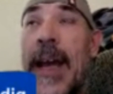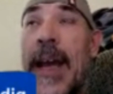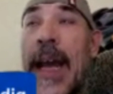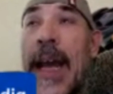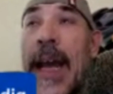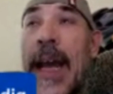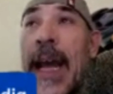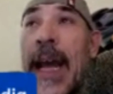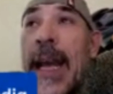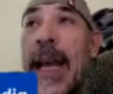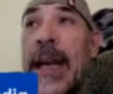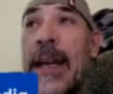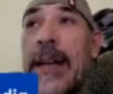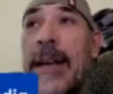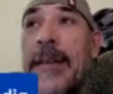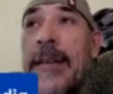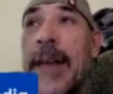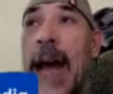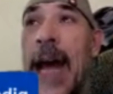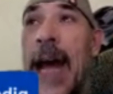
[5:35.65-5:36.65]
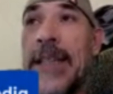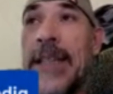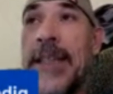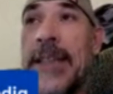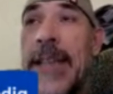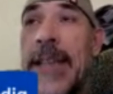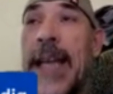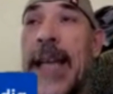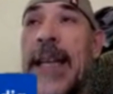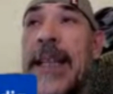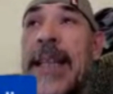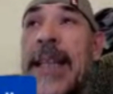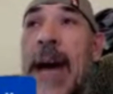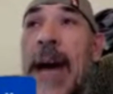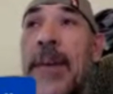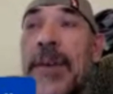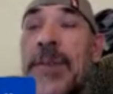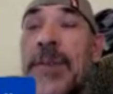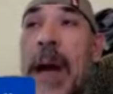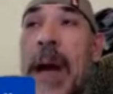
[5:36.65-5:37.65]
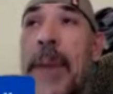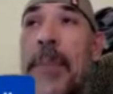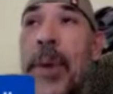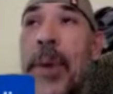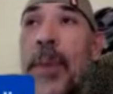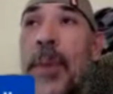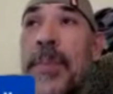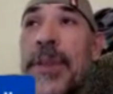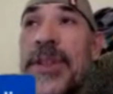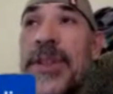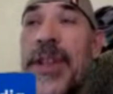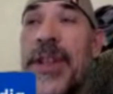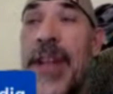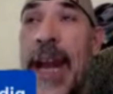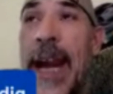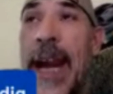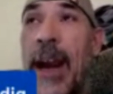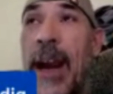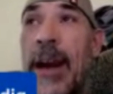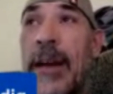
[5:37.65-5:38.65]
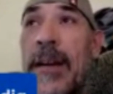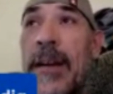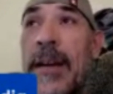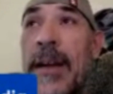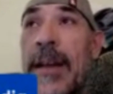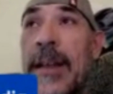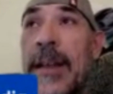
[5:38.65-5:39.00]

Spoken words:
and I stated that was my purpose there,